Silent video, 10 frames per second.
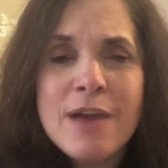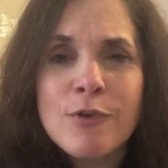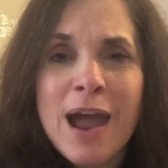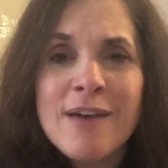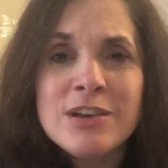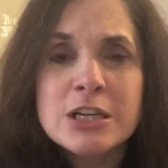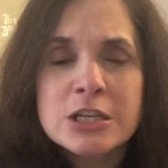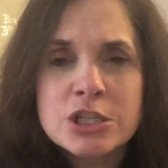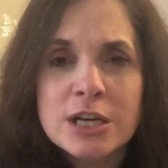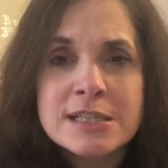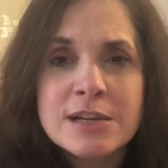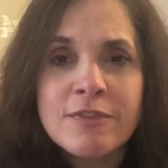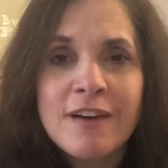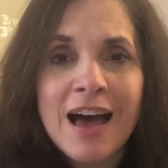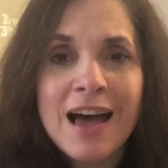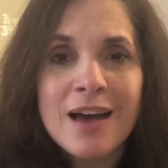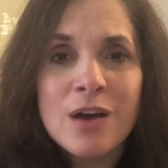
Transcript: we're having to justify